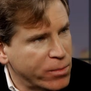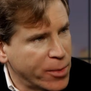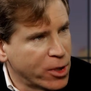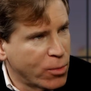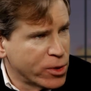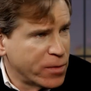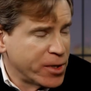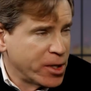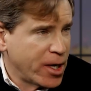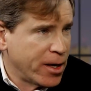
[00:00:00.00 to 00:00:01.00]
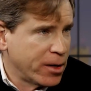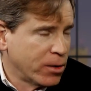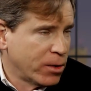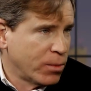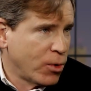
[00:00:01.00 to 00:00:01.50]
maybe a little more sophisticated, a
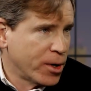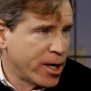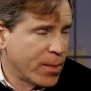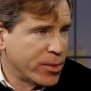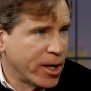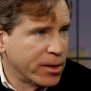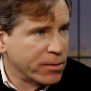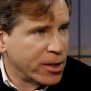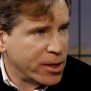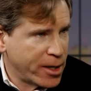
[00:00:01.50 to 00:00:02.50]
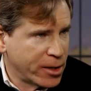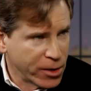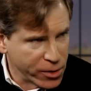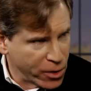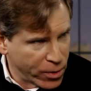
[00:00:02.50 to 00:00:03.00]
little more adept at detecting
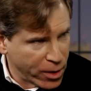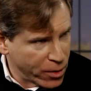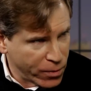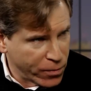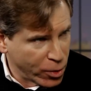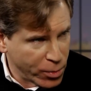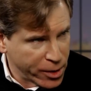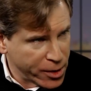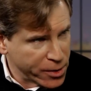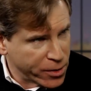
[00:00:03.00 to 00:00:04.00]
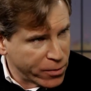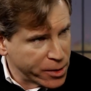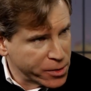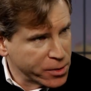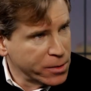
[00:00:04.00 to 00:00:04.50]
these new and unknown vulnerabilities and
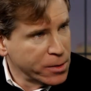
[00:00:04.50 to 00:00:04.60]
threats?